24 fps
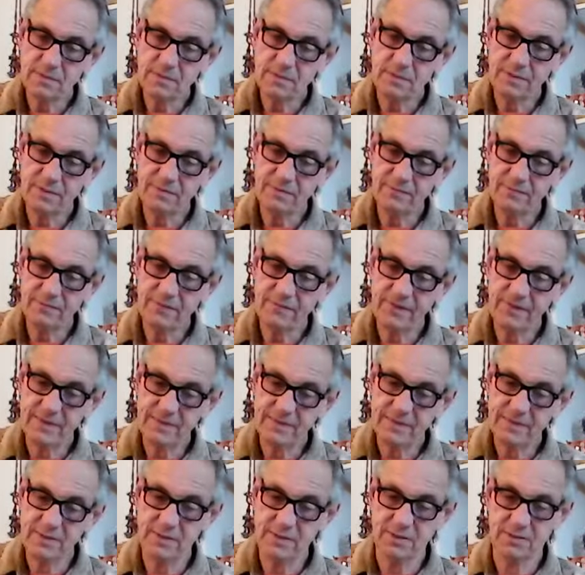
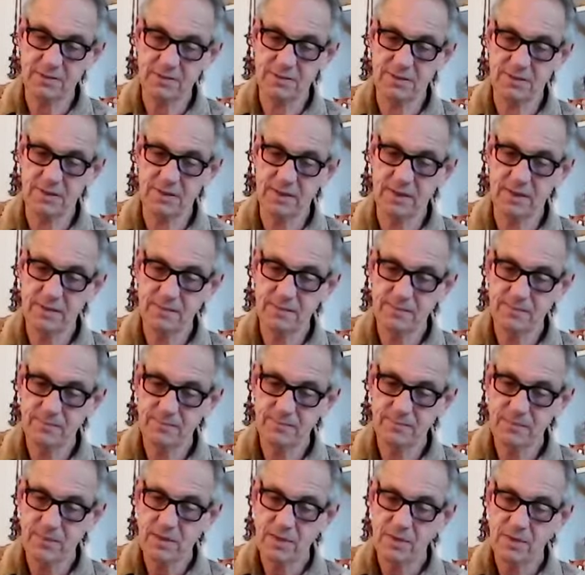Defenselessly,
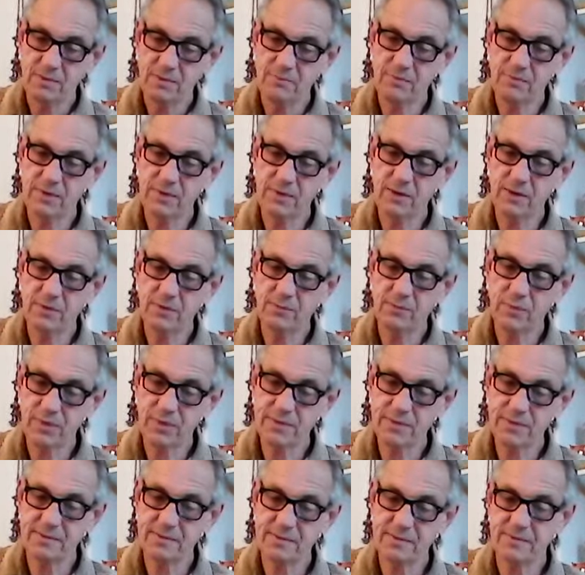we are
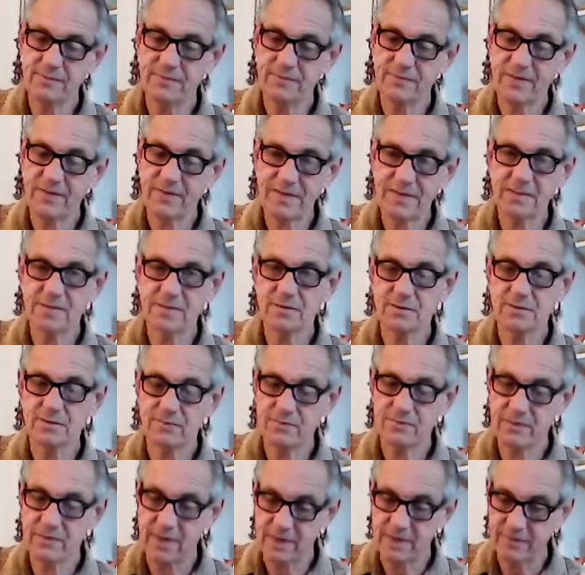with the facts
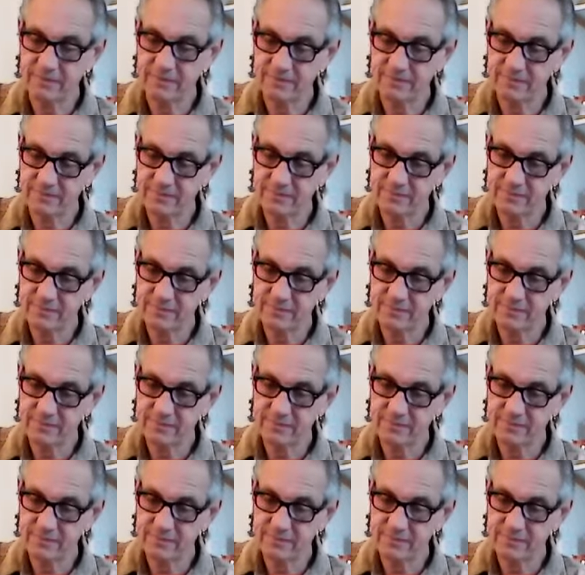of life.